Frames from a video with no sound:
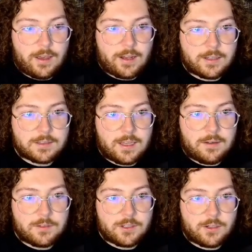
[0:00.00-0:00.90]
I had a
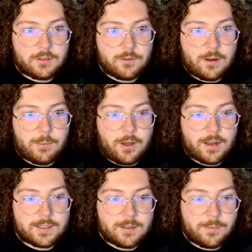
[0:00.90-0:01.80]
save search for a
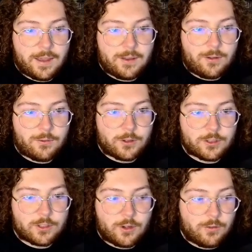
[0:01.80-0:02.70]
box and manual for
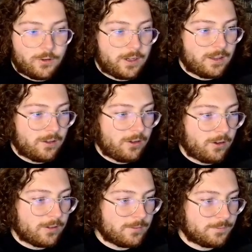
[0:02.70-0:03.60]
so freaking
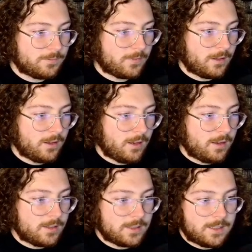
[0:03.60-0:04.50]
long.
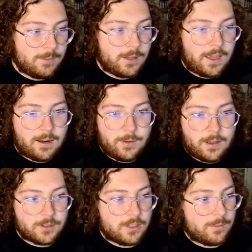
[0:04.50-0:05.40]
Seam of the Enemy
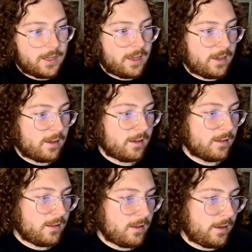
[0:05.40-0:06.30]
on GBA
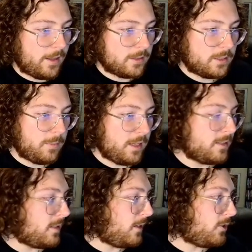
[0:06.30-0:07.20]
and Space
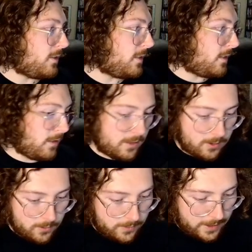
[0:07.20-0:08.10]
Station
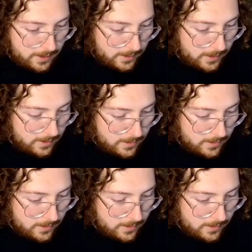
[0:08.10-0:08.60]
Silicon Valley.